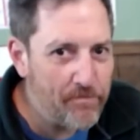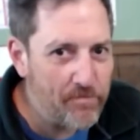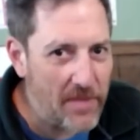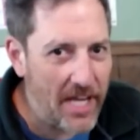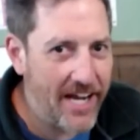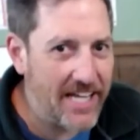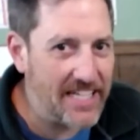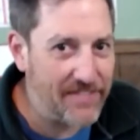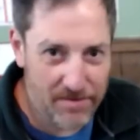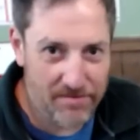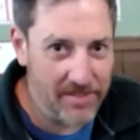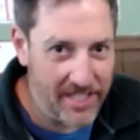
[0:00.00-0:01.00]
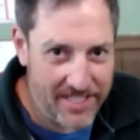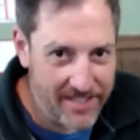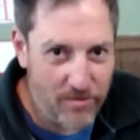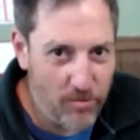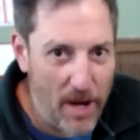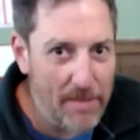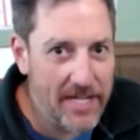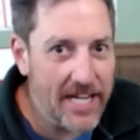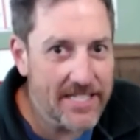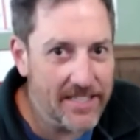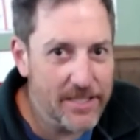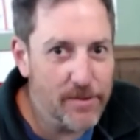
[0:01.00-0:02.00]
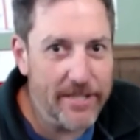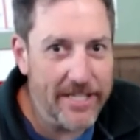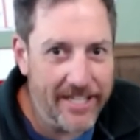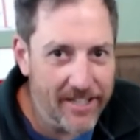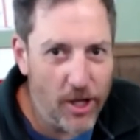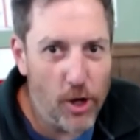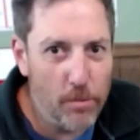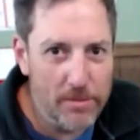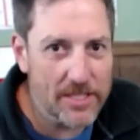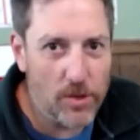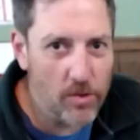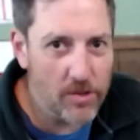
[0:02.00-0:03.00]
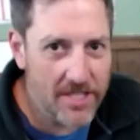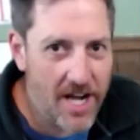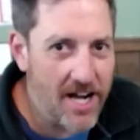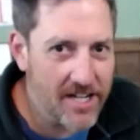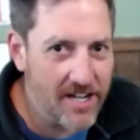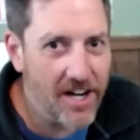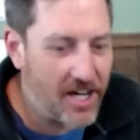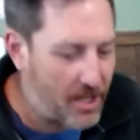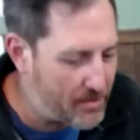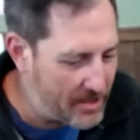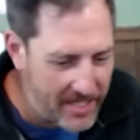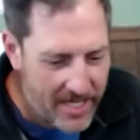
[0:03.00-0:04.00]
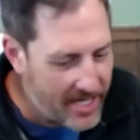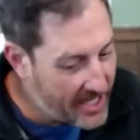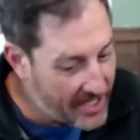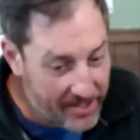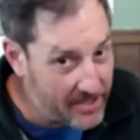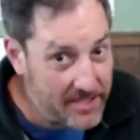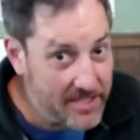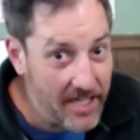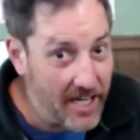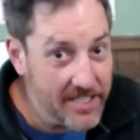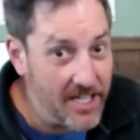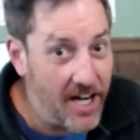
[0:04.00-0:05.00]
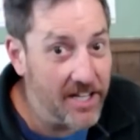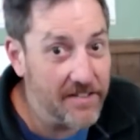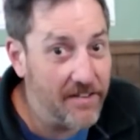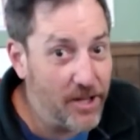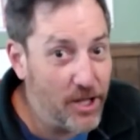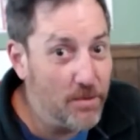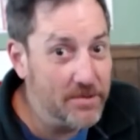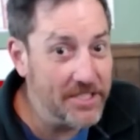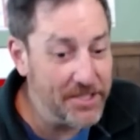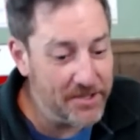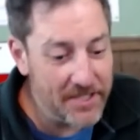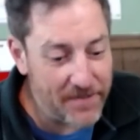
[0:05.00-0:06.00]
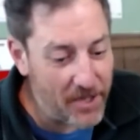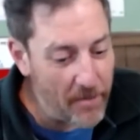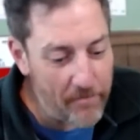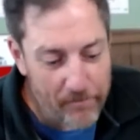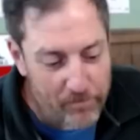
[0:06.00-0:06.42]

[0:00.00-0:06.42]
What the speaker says: I got it from the website is literally globestore.com, and there's a ton of globes to choose from.